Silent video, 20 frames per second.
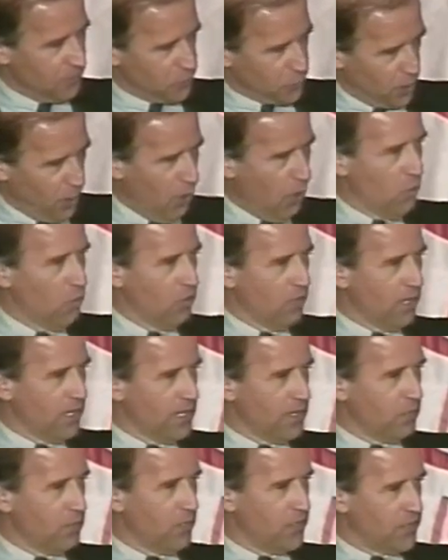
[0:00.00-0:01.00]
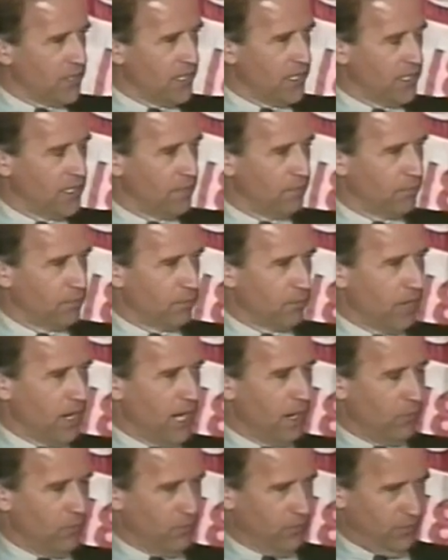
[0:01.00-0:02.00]
totally within the,
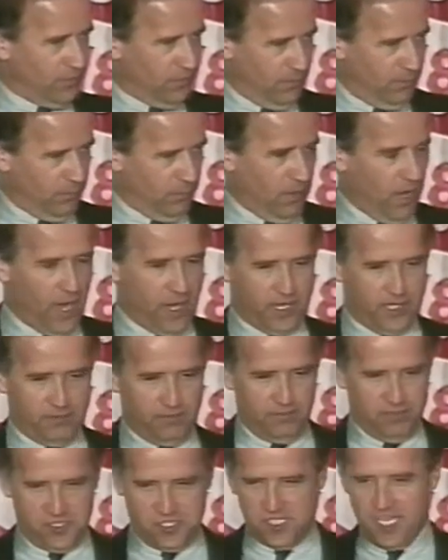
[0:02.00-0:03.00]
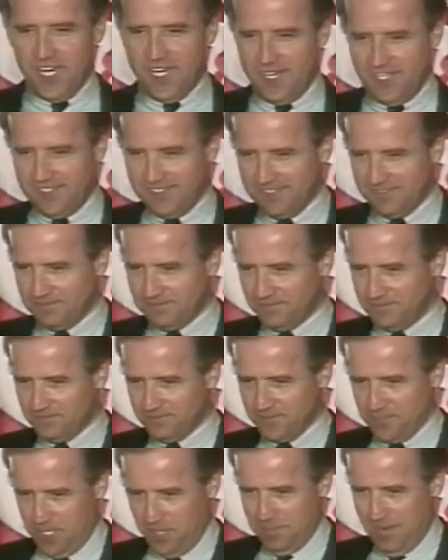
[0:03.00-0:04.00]
prerog the prerogative of the Senate
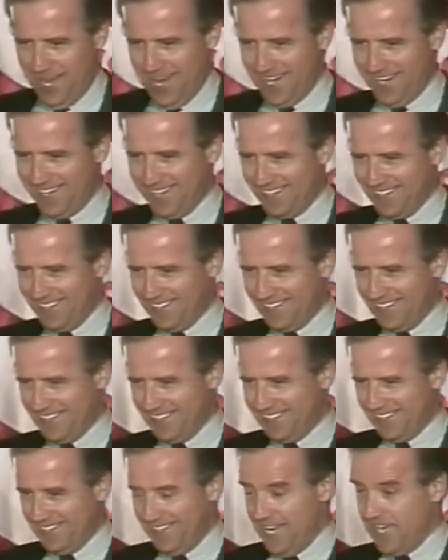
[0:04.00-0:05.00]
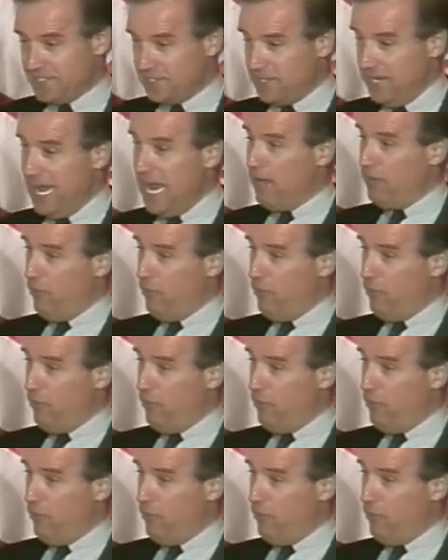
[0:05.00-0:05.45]
to make as to how